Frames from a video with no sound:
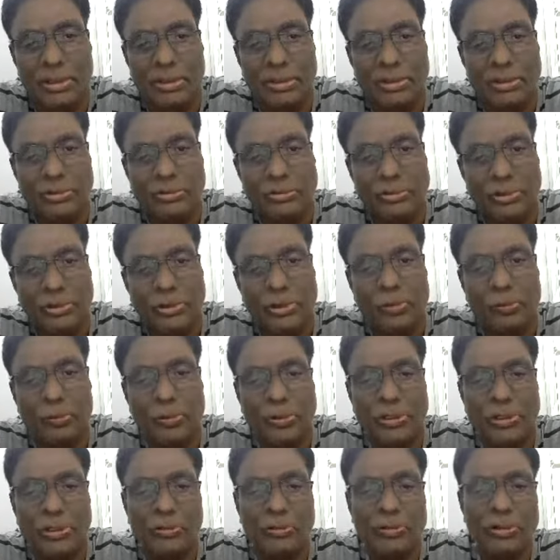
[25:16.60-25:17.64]
So you are
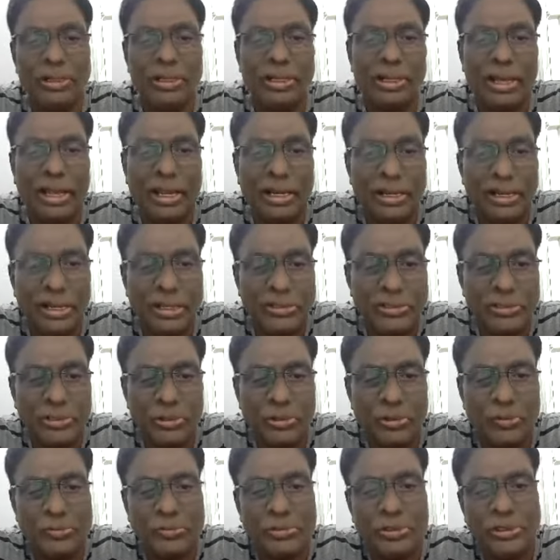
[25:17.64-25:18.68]
putting only a hydroxyl
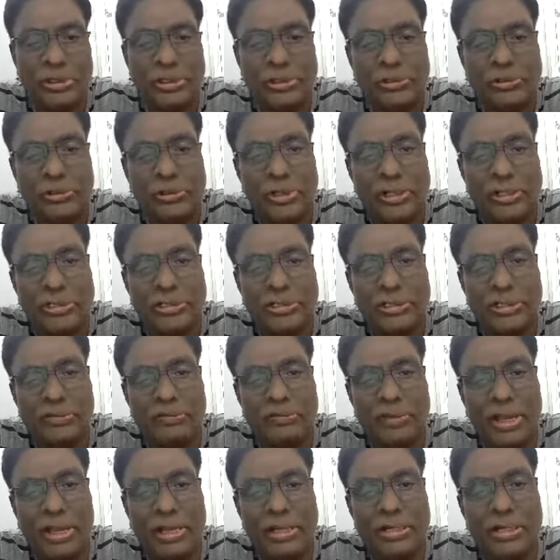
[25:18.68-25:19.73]
group. So introduction
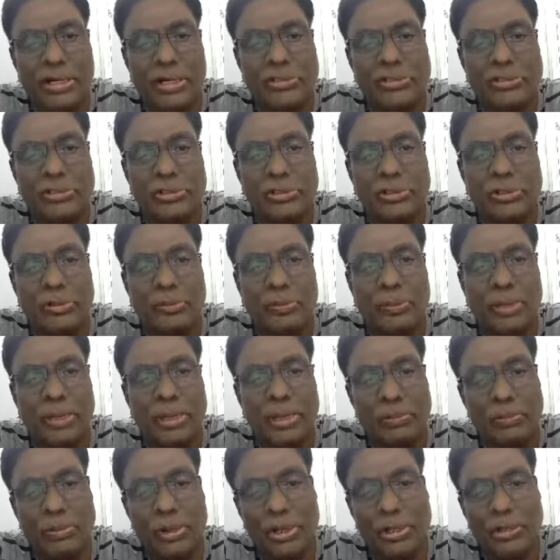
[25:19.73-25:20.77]
of a hydroxyl group
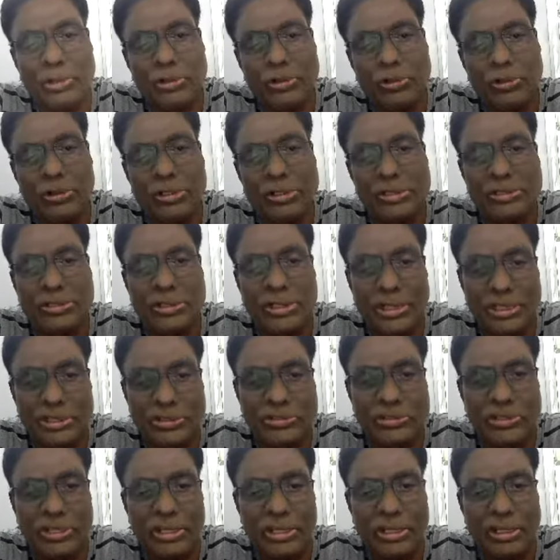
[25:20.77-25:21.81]
in a molecule is
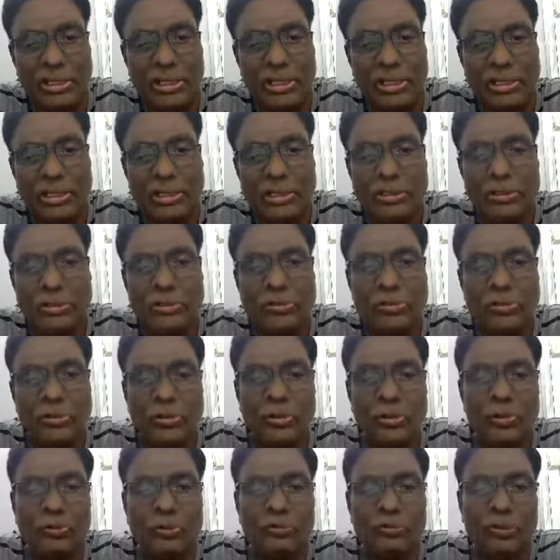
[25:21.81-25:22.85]
easier.
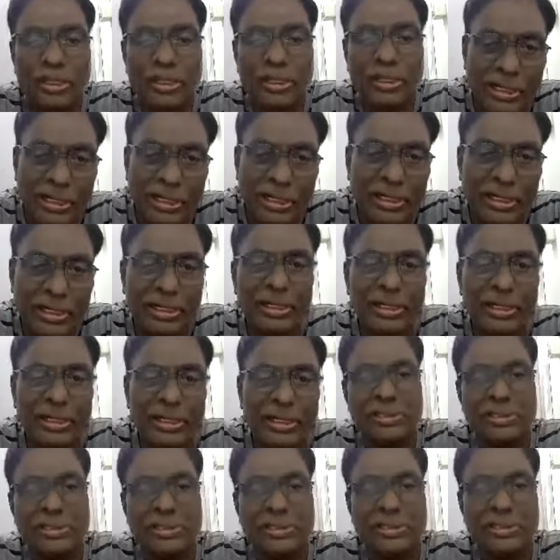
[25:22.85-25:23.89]
So
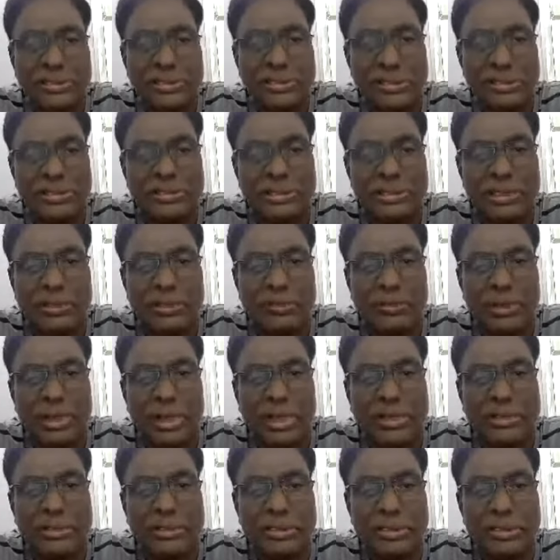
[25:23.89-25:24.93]
phenylalanine is the essential
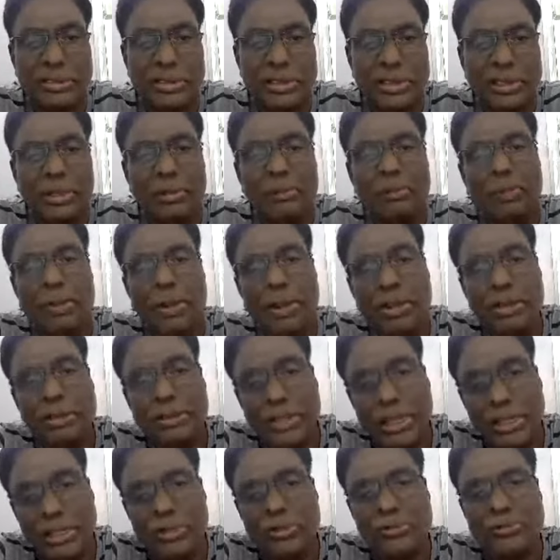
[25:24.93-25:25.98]
amino acid, but
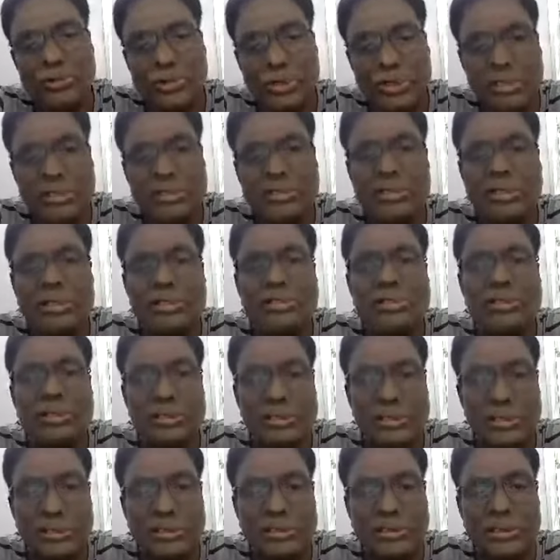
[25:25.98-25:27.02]
tyrosine is not
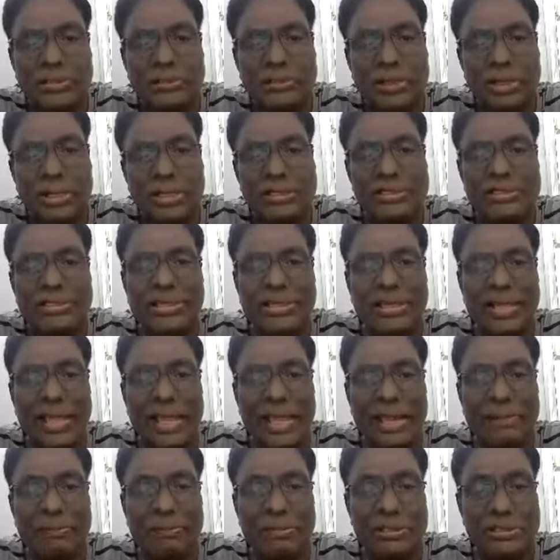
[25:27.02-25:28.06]
essential because it
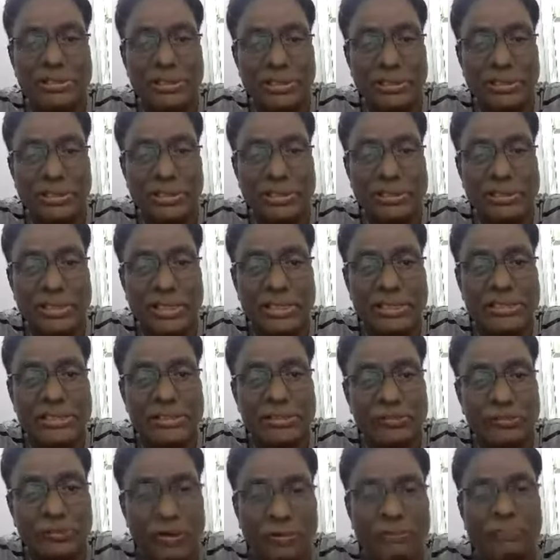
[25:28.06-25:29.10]
can be
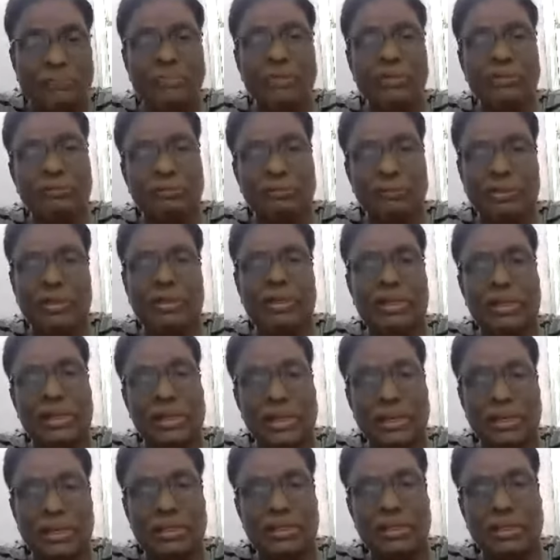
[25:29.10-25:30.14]
synthesized from
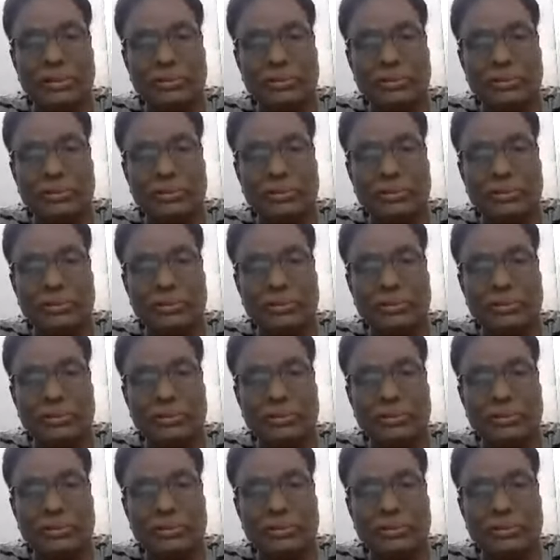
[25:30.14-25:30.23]
phenylalanine.